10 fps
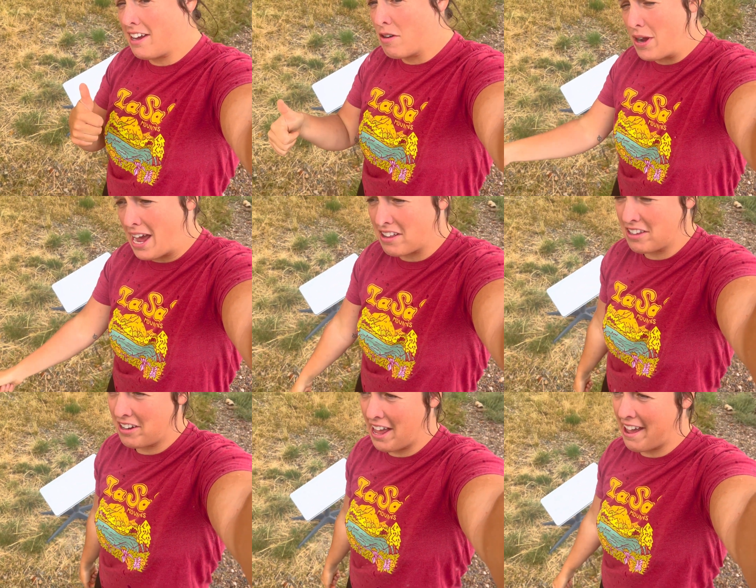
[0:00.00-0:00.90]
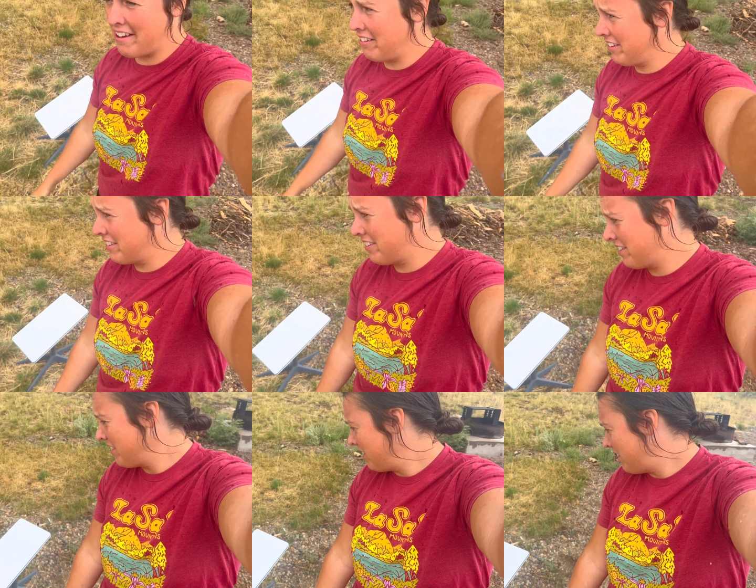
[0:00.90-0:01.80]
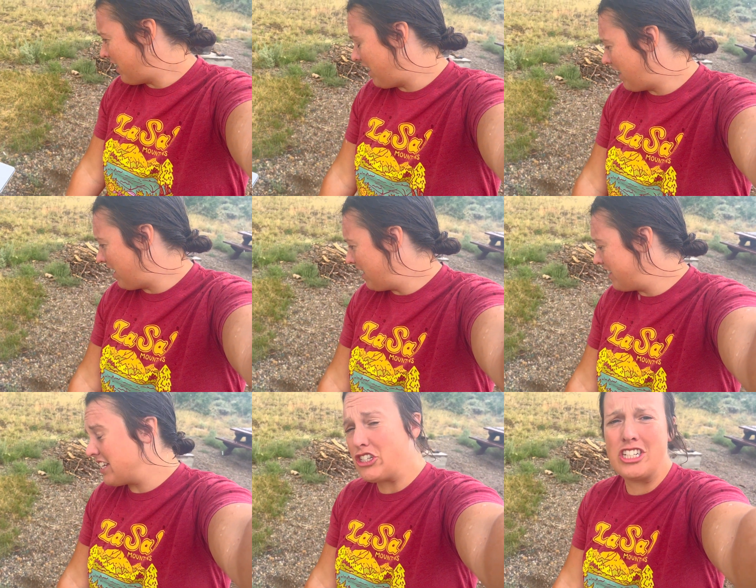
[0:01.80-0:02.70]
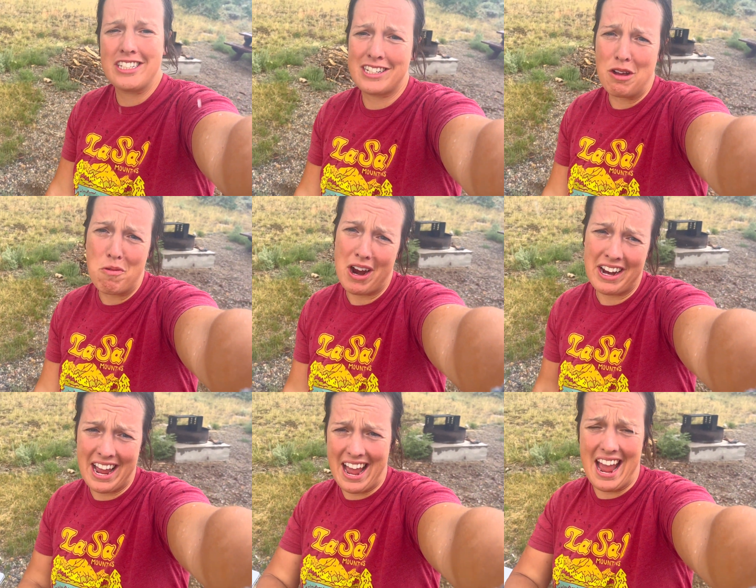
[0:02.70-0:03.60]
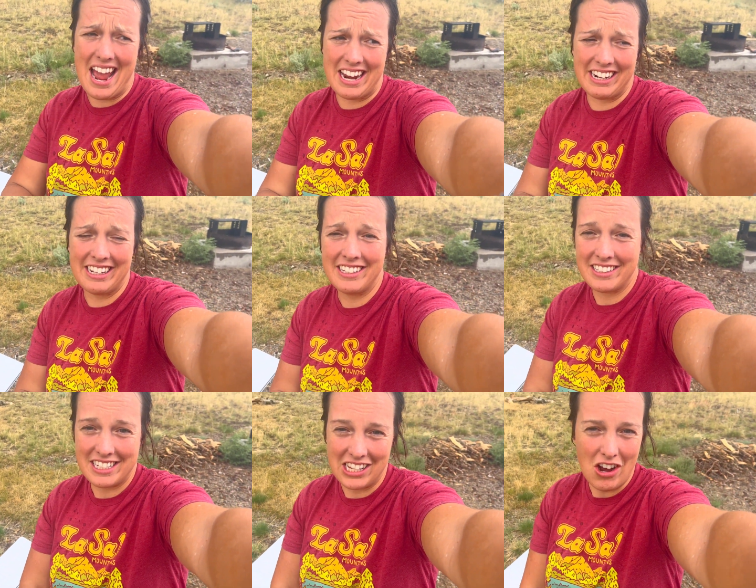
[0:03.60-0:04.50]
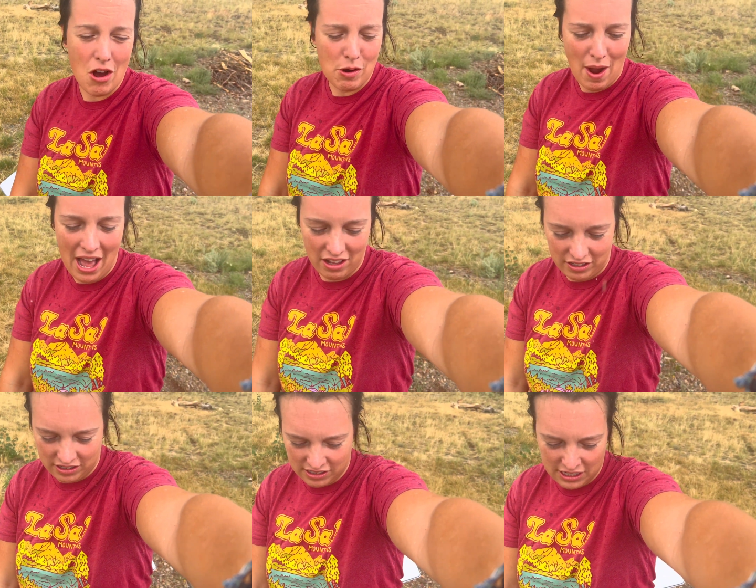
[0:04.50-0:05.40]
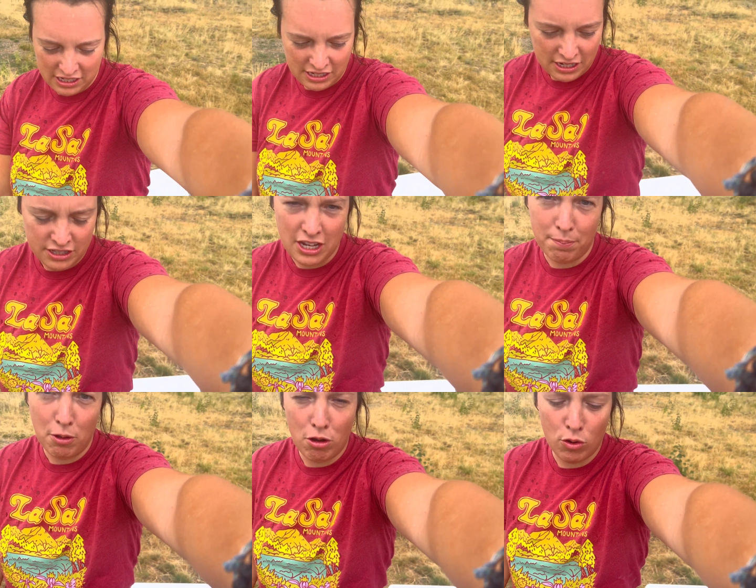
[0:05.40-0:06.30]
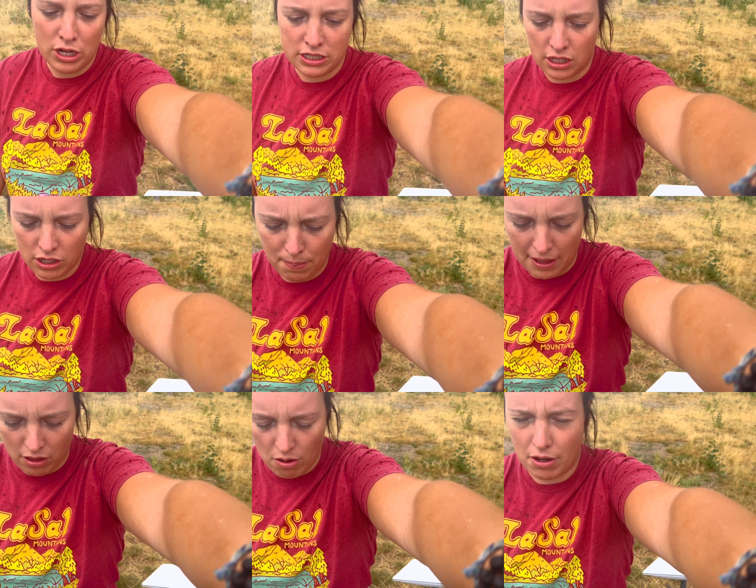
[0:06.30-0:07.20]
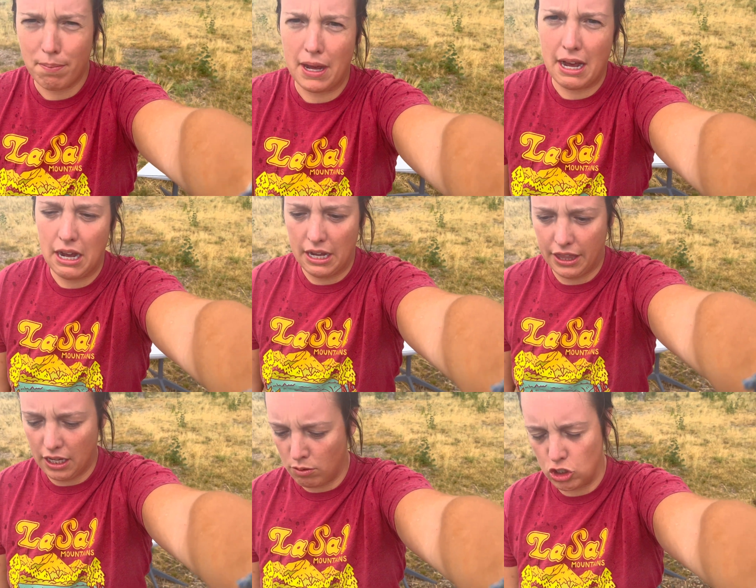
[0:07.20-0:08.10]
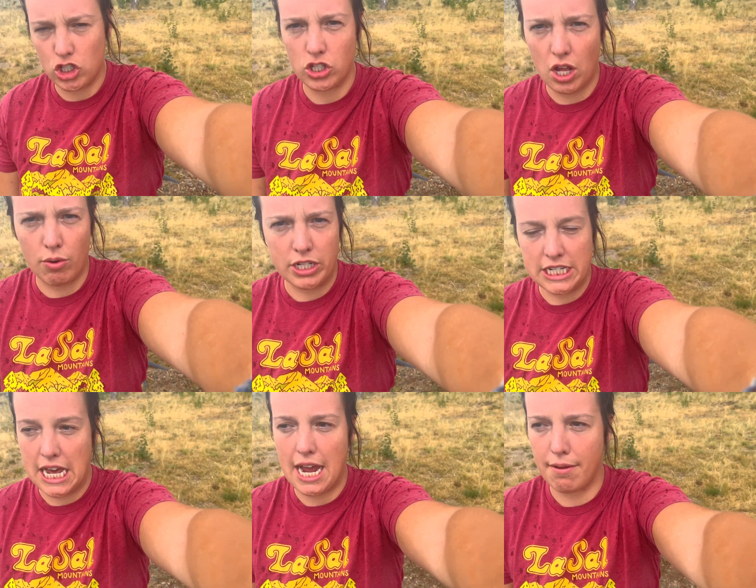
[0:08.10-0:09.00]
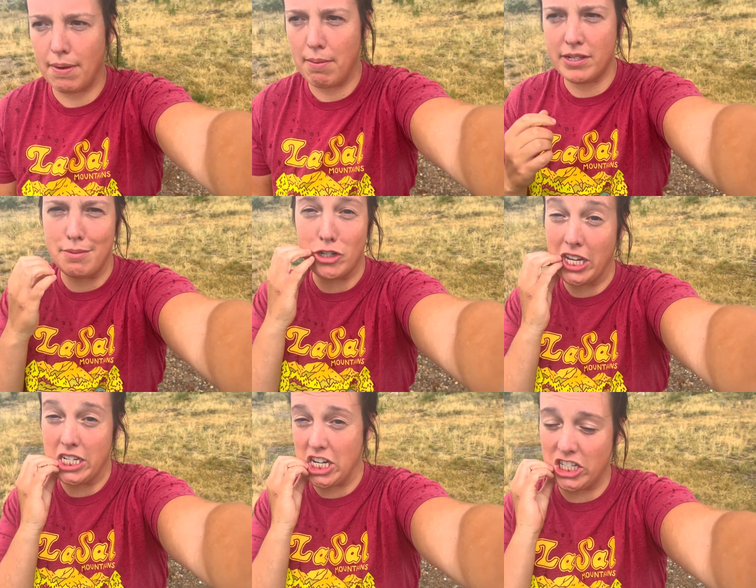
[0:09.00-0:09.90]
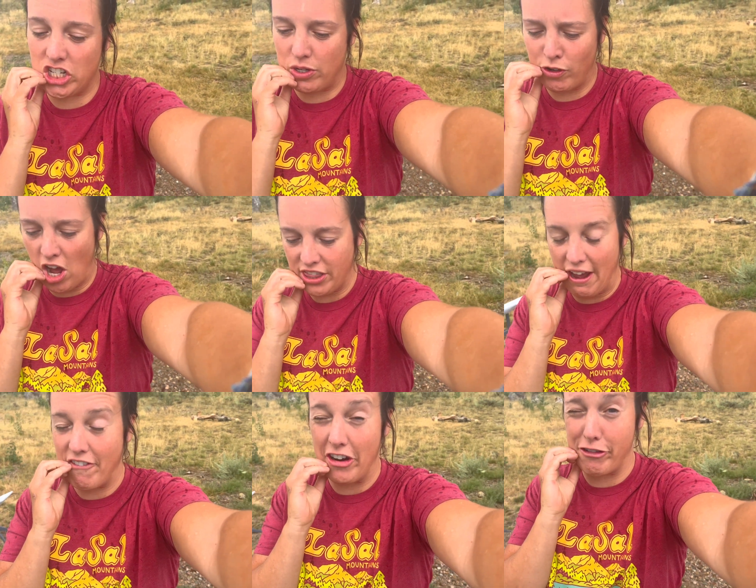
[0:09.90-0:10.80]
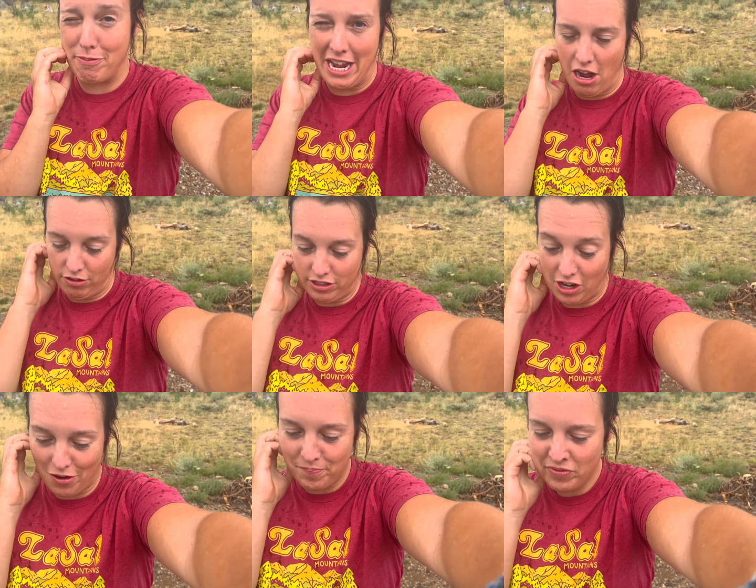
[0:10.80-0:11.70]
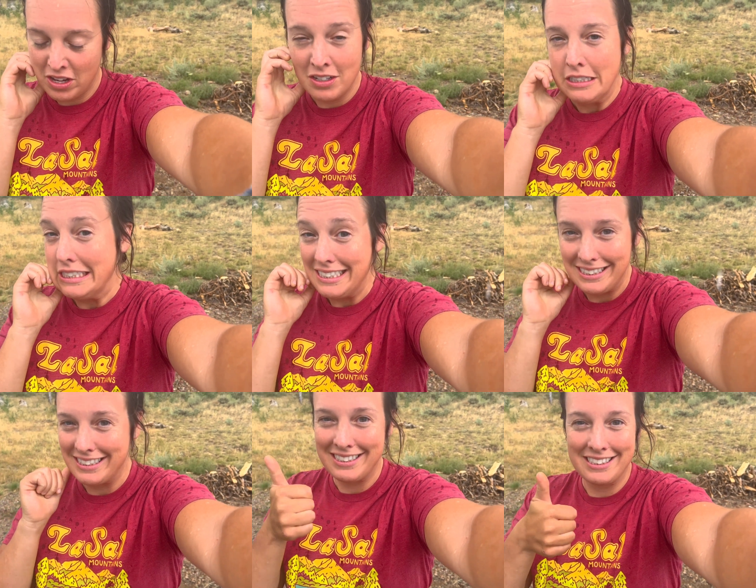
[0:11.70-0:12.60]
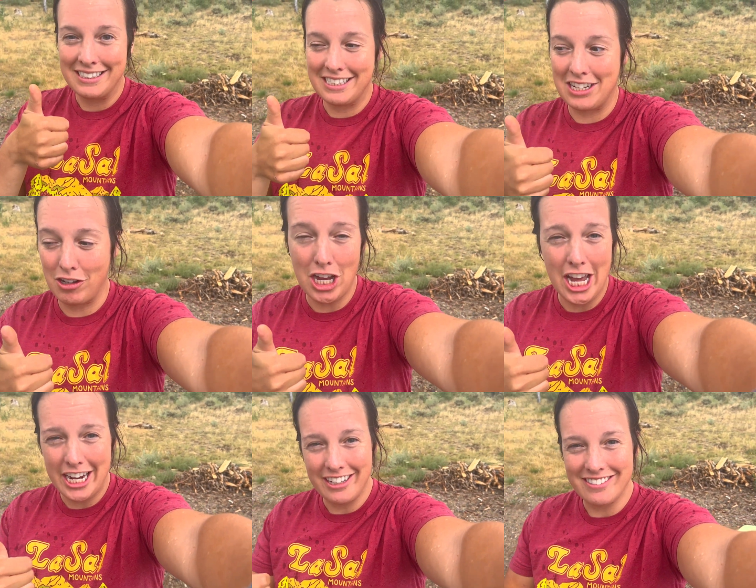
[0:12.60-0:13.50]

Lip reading: We had a little hail and Dish is still working. Still going well. The upload is a little bit lower, but I think it was just lower today. Maybe some congestion. We're not that far from town, so still good.